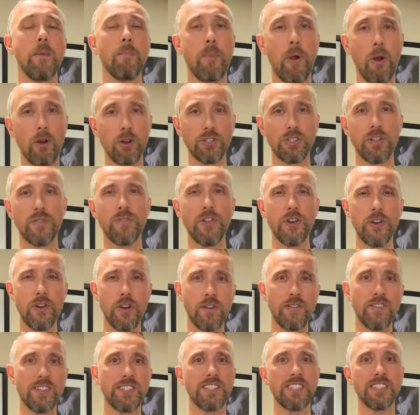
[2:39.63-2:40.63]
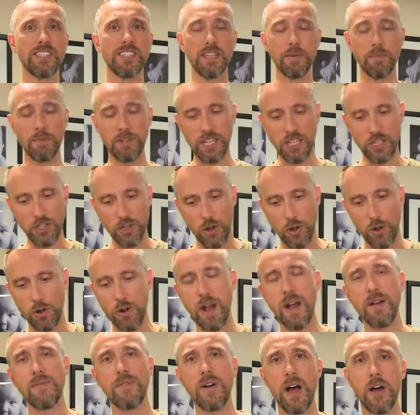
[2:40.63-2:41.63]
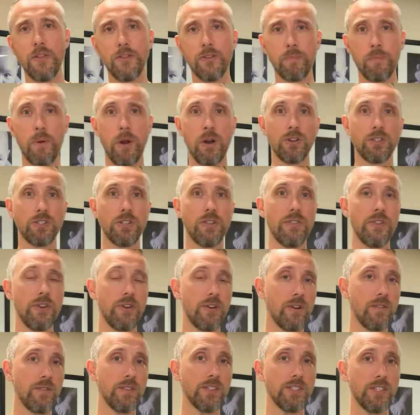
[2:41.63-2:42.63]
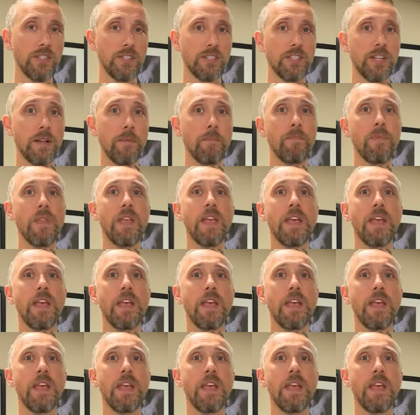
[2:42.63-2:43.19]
parts of the nervous system and they turn off other parts of the nervous system.